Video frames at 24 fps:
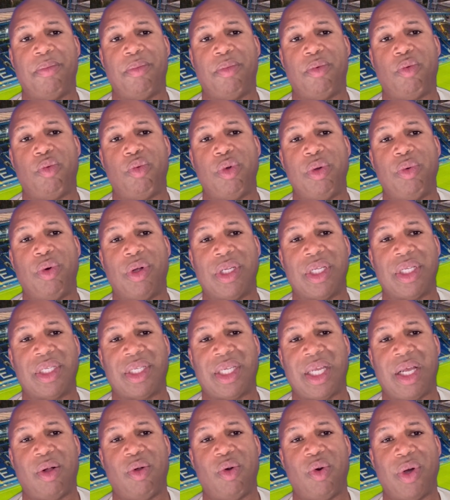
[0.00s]
we want to
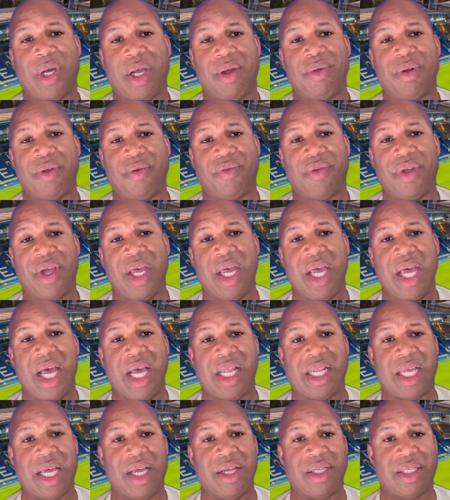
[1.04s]
sell or get rid of,
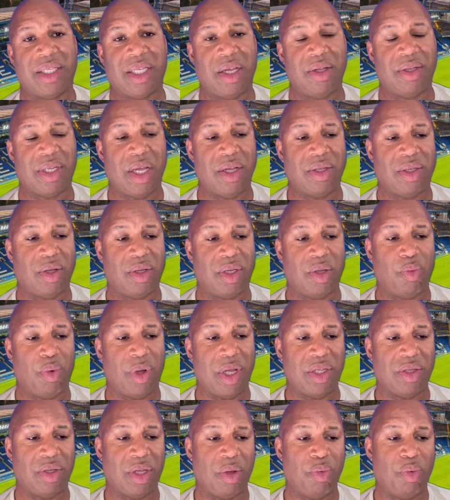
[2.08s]
those are the
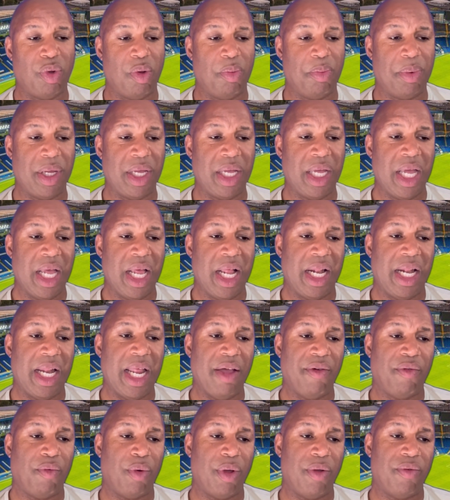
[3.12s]
ones that we'll be
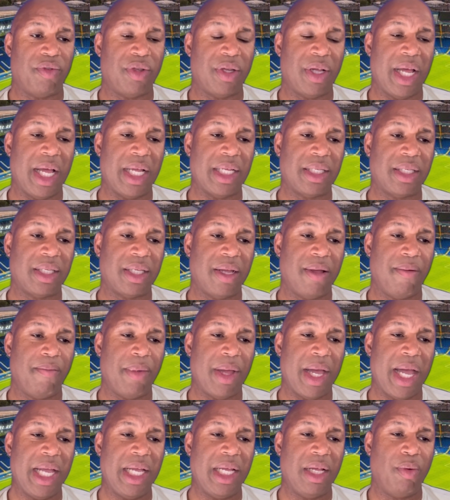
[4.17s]
left with. So that's
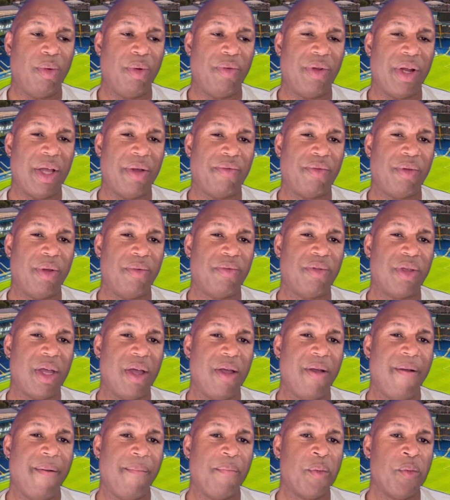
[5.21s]
eight we've left with.
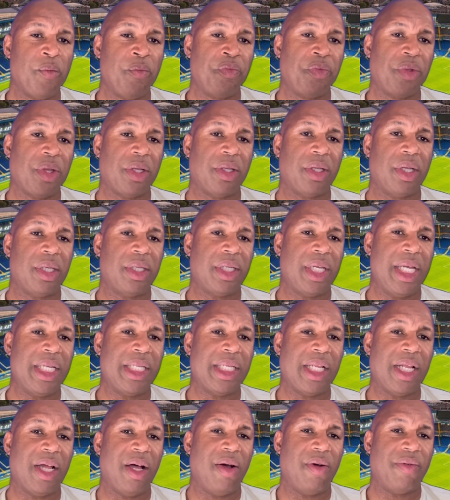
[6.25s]
So the
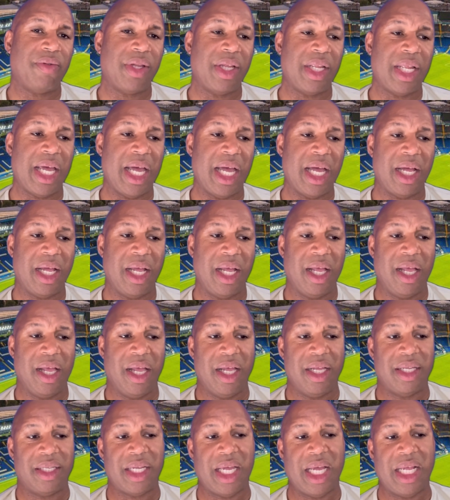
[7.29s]
season after that,
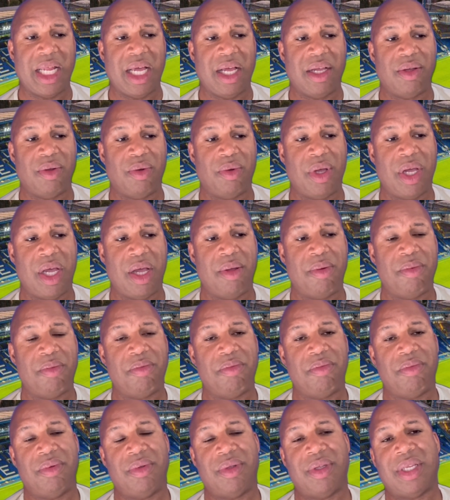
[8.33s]
say
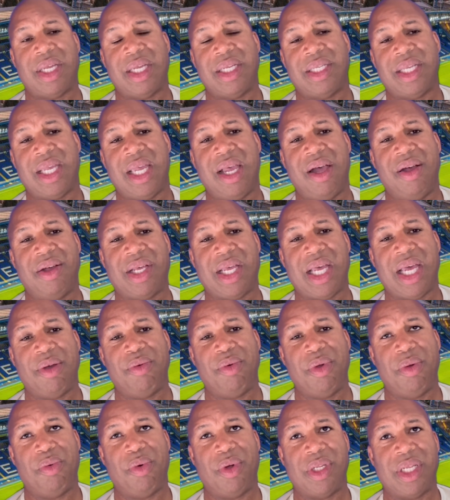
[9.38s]
that they say, okay,
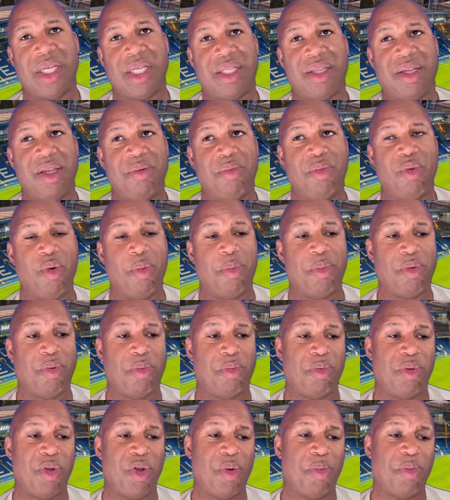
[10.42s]
we want to do more
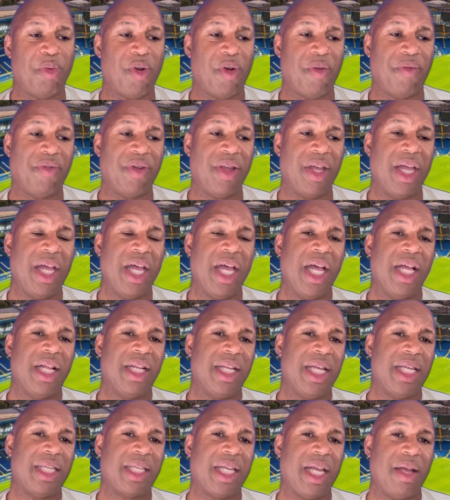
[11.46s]
pure profit.
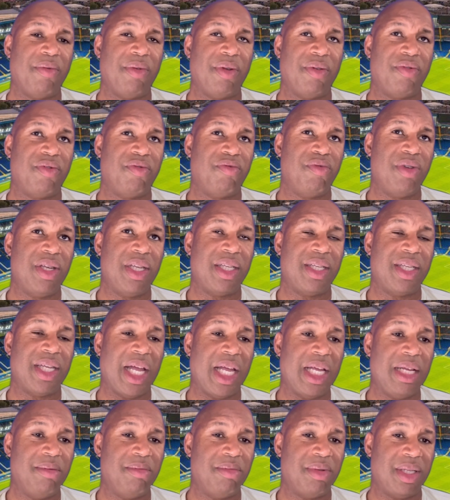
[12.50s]
Let's get rid of Reece
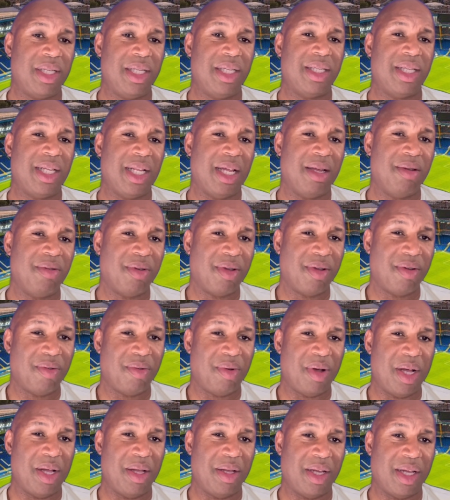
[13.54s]
James. He's, you know,
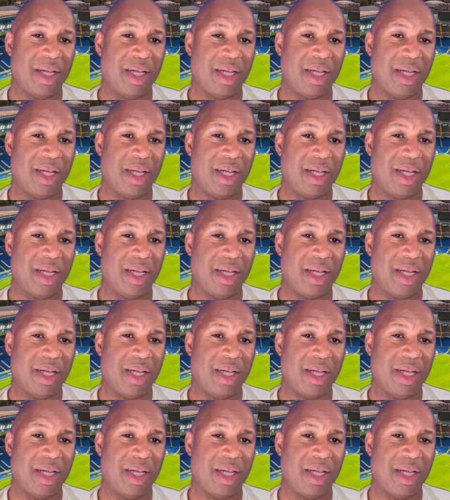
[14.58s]
quite,